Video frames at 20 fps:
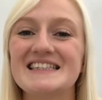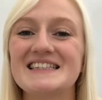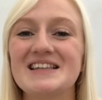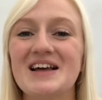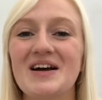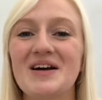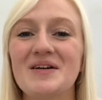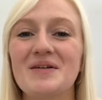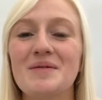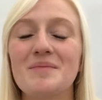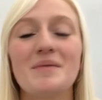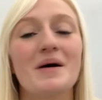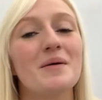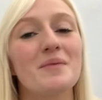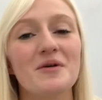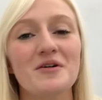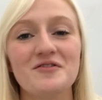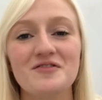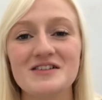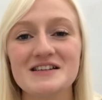So my
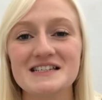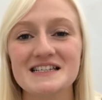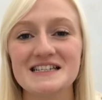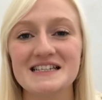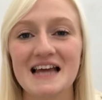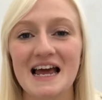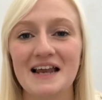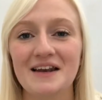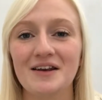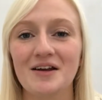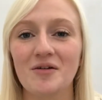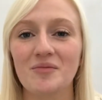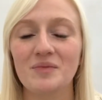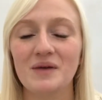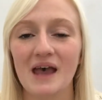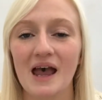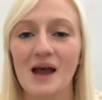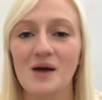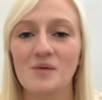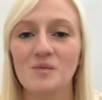boyfriend didn't end up
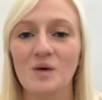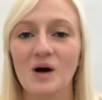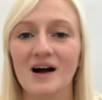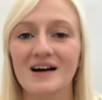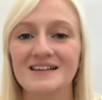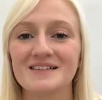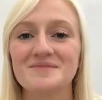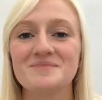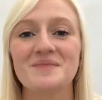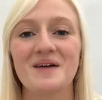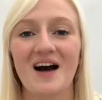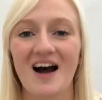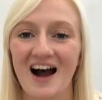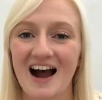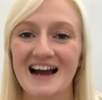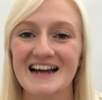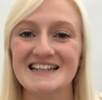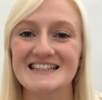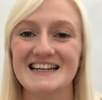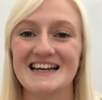getting one, but
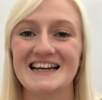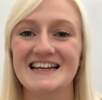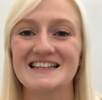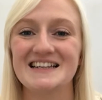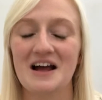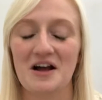I did.